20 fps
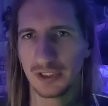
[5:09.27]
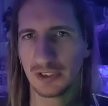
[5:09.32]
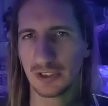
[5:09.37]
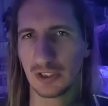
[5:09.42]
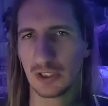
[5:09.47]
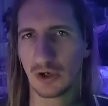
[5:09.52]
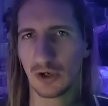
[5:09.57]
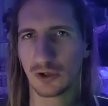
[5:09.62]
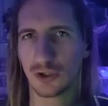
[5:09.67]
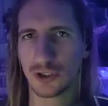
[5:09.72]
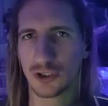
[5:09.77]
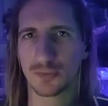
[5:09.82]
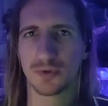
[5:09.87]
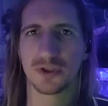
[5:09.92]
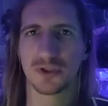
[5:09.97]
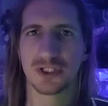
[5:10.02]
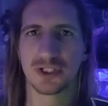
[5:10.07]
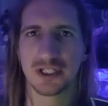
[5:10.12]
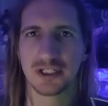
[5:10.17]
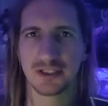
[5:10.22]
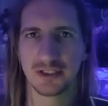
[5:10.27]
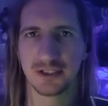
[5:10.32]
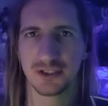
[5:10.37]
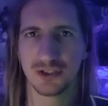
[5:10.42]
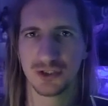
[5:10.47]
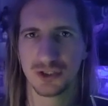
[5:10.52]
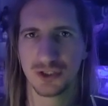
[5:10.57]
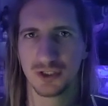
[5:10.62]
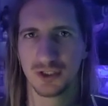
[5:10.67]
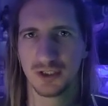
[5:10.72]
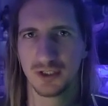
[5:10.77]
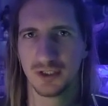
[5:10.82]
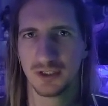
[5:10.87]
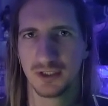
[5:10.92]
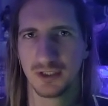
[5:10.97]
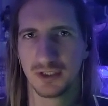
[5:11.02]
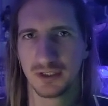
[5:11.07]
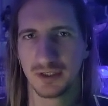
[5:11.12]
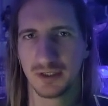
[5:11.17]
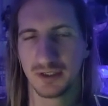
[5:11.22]
large percentage
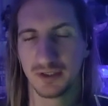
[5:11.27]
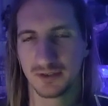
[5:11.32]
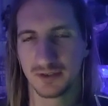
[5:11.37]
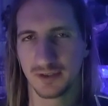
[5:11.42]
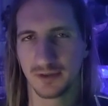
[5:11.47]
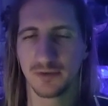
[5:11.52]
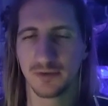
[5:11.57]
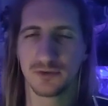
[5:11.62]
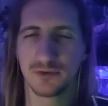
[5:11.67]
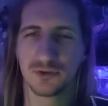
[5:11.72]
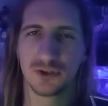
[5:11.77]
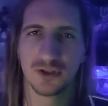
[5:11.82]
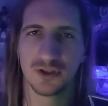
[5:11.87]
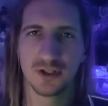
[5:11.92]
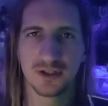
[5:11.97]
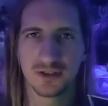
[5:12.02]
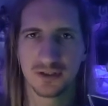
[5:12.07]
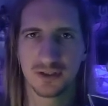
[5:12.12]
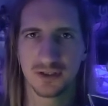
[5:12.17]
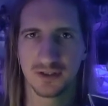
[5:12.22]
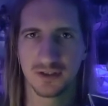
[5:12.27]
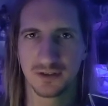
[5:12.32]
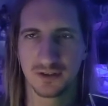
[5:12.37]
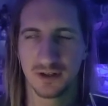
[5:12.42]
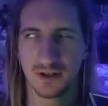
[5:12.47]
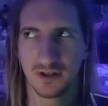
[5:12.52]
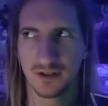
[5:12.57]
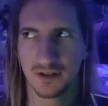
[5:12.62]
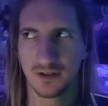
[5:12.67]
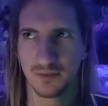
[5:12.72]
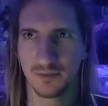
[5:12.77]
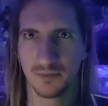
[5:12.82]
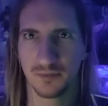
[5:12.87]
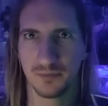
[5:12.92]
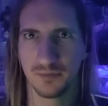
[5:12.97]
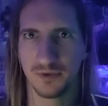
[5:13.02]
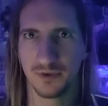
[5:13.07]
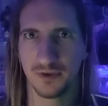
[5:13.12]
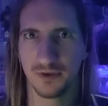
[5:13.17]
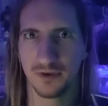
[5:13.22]
it's sure it's it's not
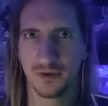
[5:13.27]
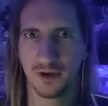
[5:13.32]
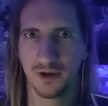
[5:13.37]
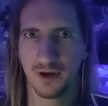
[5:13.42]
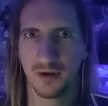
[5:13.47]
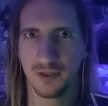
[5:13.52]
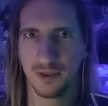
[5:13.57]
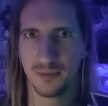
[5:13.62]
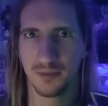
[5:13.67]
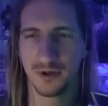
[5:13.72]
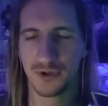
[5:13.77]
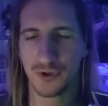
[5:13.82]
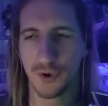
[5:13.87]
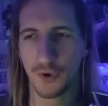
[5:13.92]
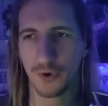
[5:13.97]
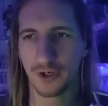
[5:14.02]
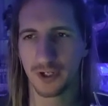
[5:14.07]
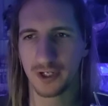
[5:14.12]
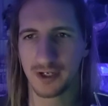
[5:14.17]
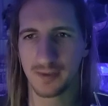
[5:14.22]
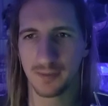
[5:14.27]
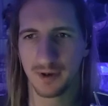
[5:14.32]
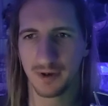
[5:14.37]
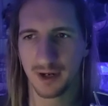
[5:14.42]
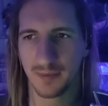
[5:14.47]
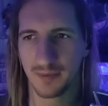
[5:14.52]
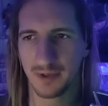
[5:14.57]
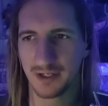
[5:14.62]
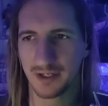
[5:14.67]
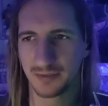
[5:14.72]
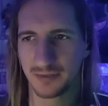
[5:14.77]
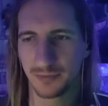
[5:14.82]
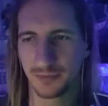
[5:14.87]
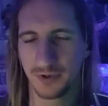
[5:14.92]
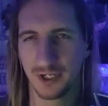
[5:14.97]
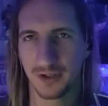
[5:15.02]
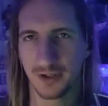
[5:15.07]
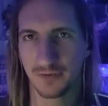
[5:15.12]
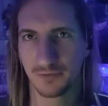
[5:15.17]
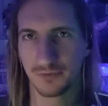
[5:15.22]
the uh, the majority, but I mean it's
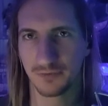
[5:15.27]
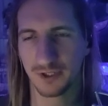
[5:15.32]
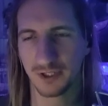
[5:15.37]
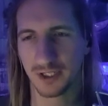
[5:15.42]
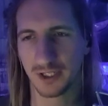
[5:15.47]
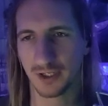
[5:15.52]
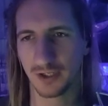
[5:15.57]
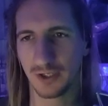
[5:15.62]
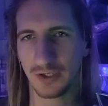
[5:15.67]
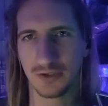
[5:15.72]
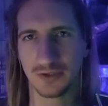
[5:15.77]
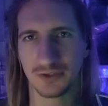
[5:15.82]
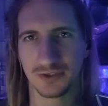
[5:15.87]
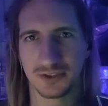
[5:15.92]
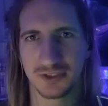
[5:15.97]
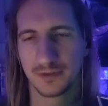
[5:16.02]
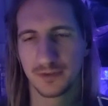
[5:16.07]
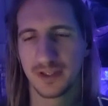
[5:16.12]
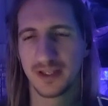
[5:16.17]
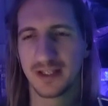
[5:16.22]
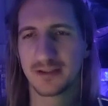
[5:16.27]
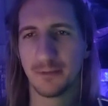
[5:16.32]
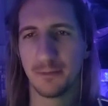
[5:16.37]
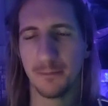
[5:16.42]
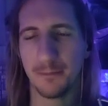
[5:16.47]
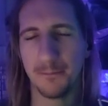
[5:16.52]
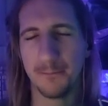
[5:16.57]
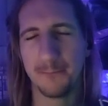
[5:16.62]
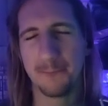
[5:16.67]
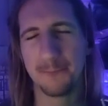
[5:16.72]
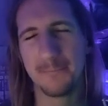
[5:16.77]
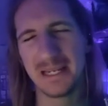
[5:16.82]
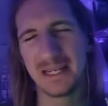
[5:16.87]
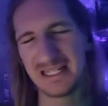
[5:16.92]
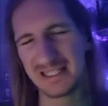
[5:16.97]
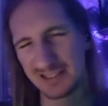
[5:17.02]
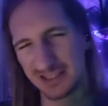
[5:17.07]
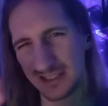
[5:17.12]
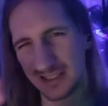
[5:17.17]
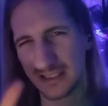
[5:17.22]
pretty freaking close. So that's
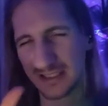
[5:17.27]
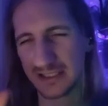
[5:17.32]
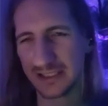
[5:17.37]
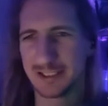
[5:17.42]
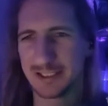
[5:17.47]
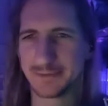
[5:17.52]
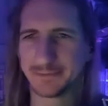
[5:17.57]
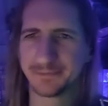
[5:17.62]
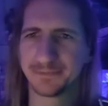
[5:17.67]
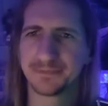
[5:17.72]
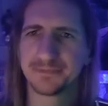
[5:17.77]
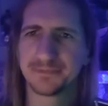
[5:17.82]
basically